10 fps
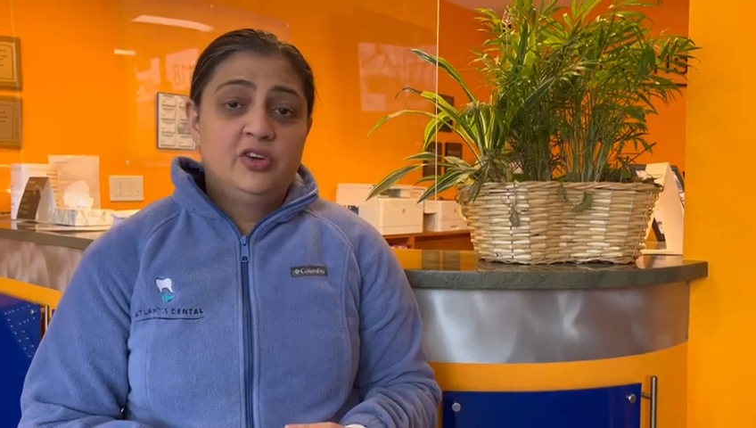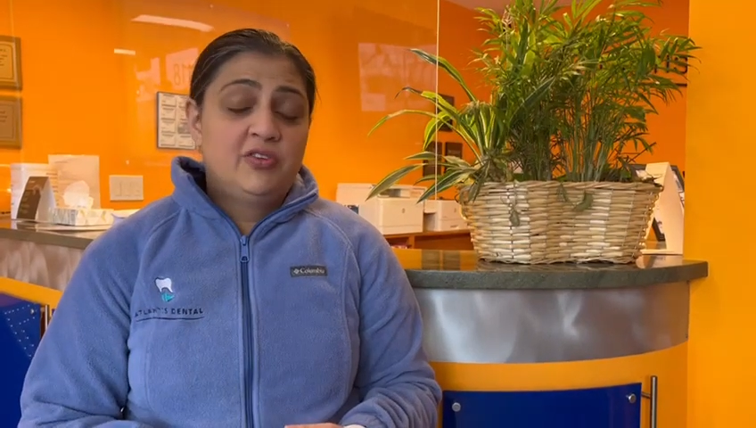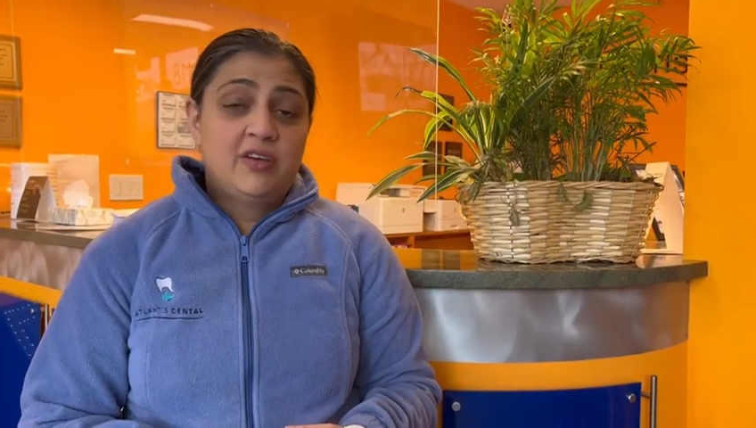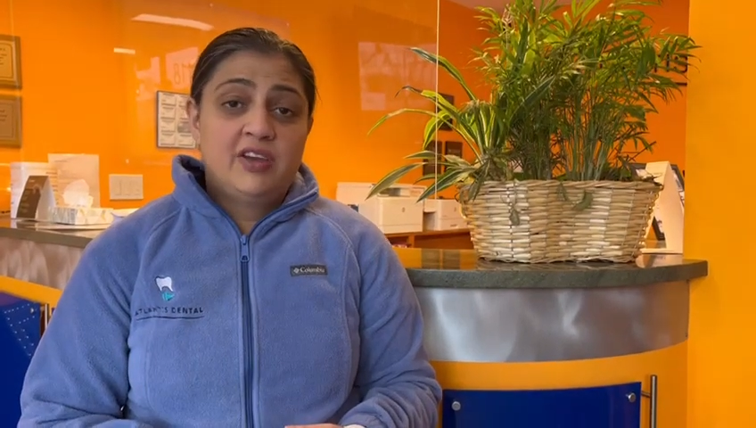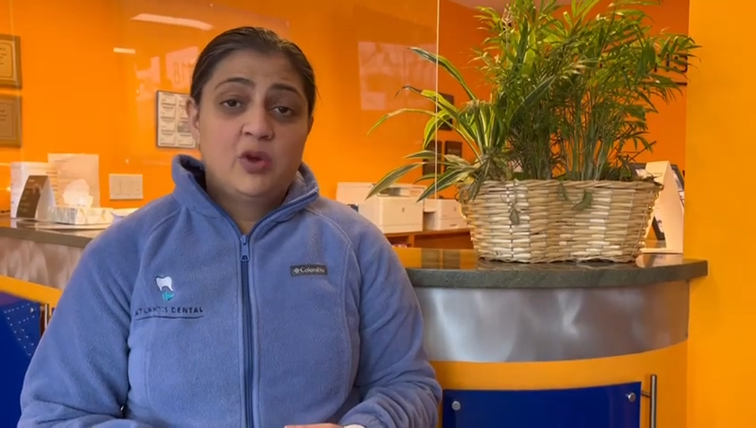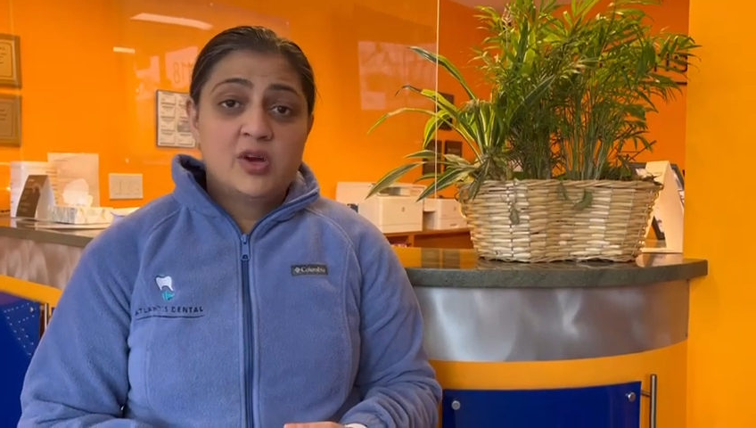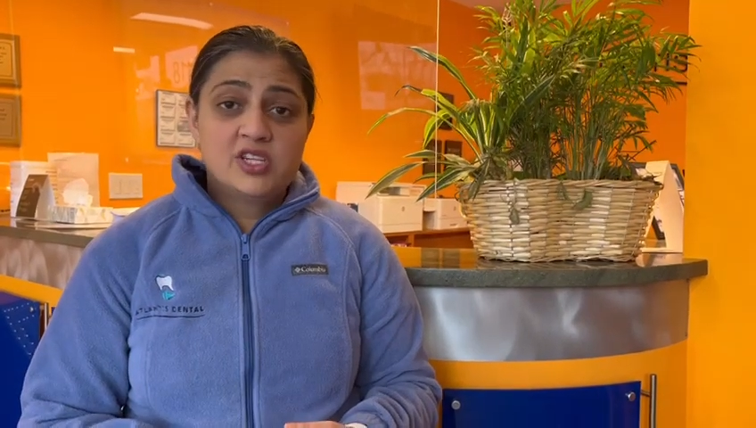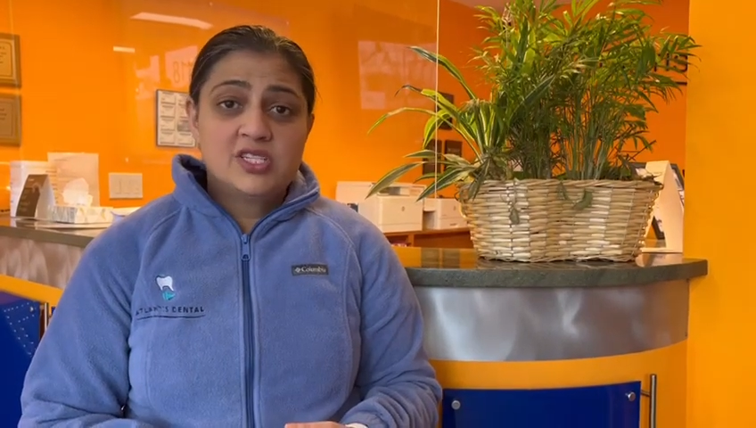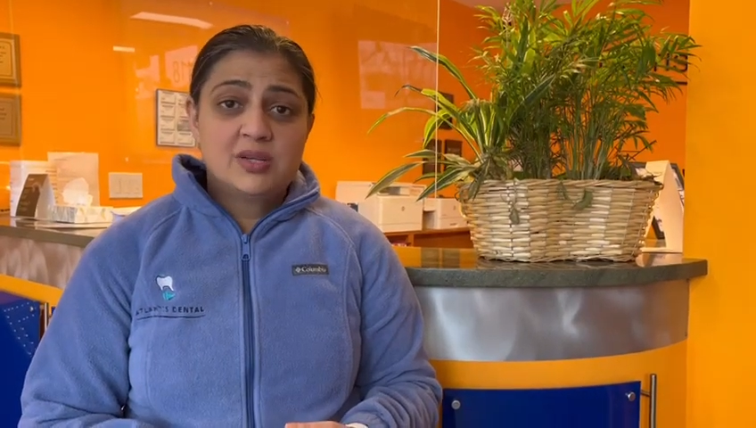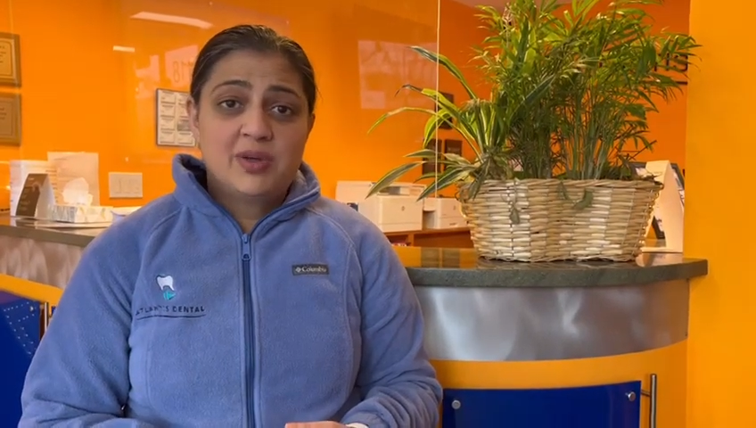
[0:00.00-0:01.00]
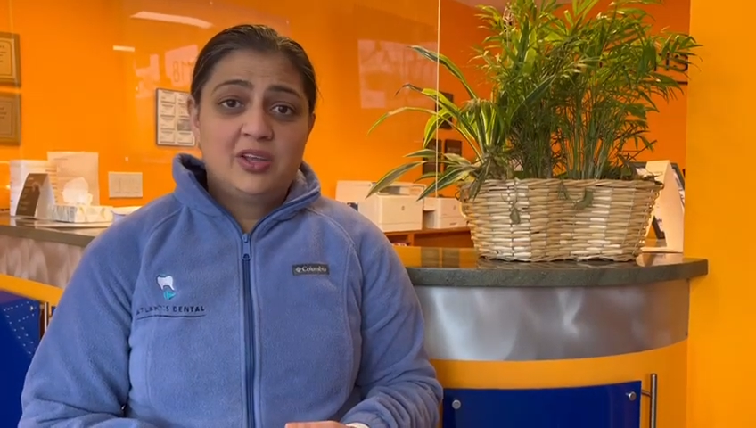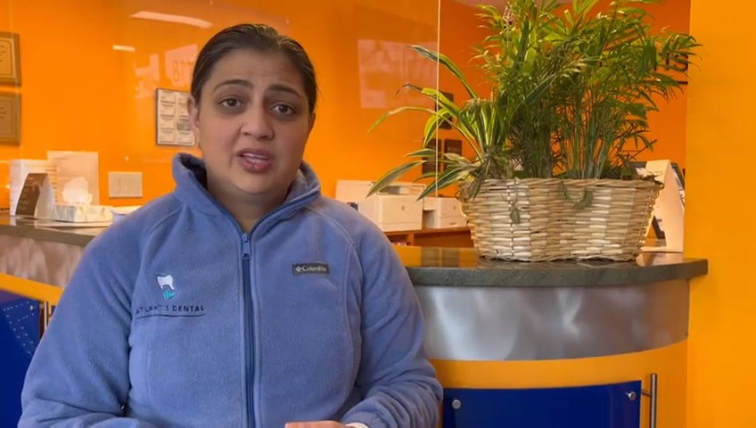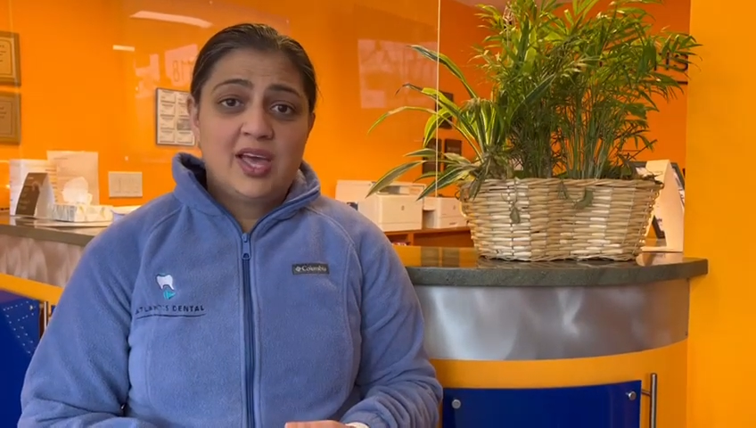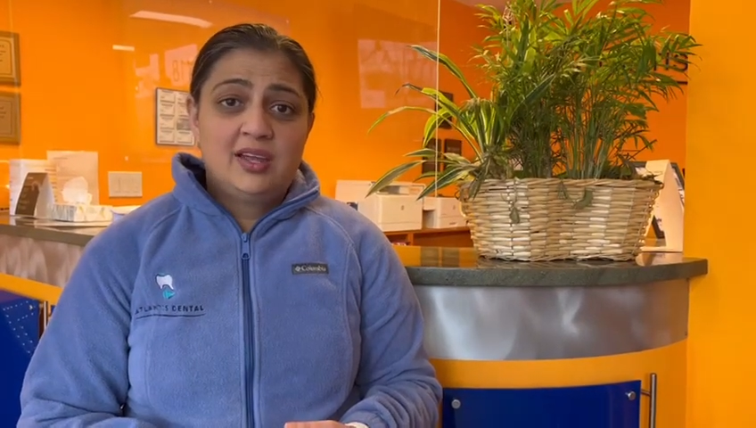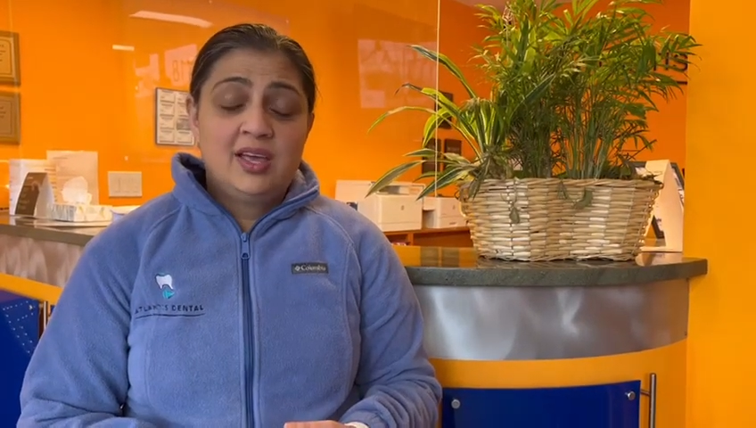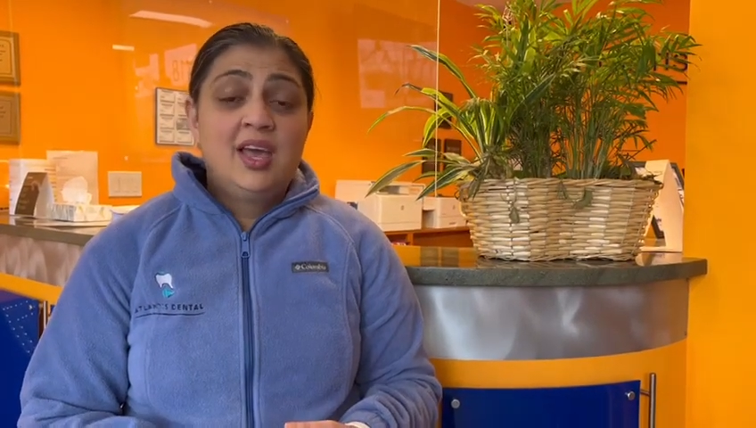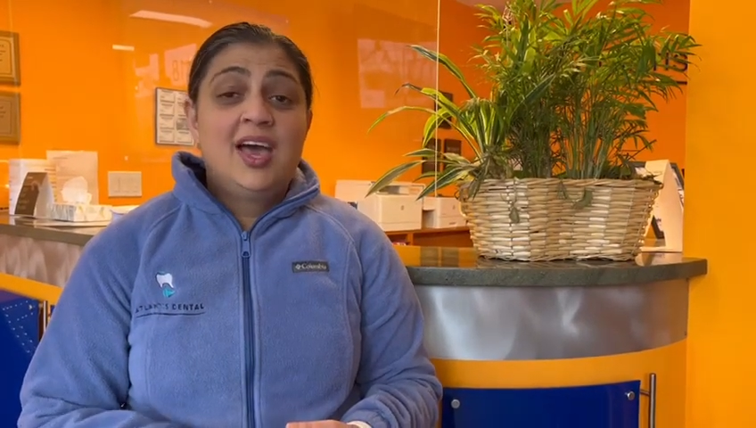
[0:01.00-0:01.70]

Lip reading: you have any questions about that,